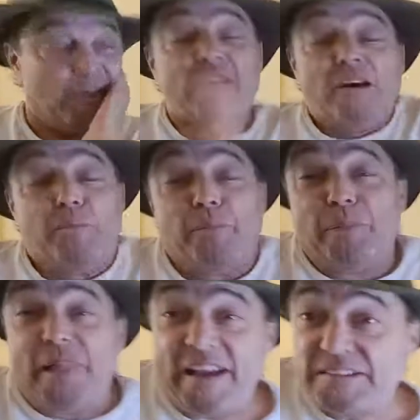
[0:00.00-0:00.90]

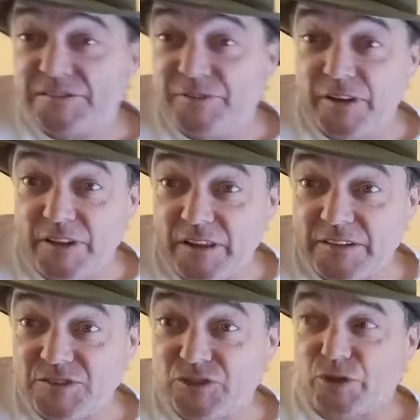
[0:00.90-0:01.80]

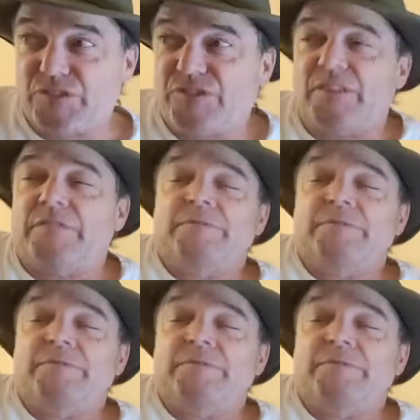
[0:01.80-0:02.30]
Blacksville, Georgia.